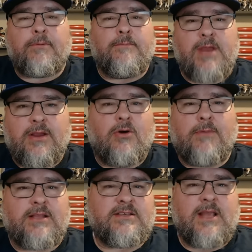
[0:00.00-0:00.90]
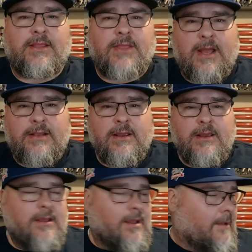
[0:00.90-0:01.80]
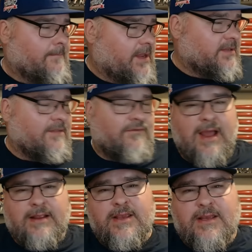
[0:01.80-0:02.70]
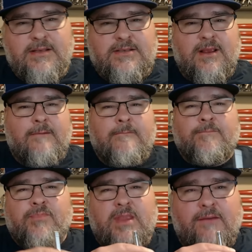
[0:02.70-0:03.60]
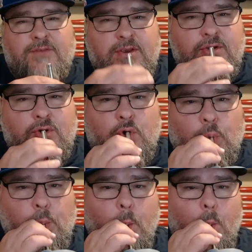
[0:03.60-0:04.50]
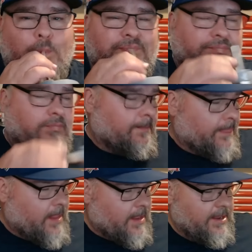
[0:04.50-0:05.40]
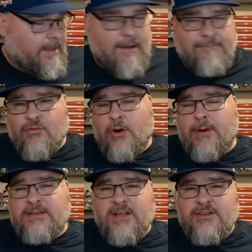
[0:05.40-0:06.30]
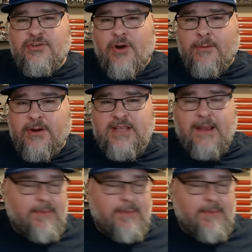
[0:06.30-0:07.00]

big home runs like that. Because the fact is, if you give up 4 runs on 2 homers, that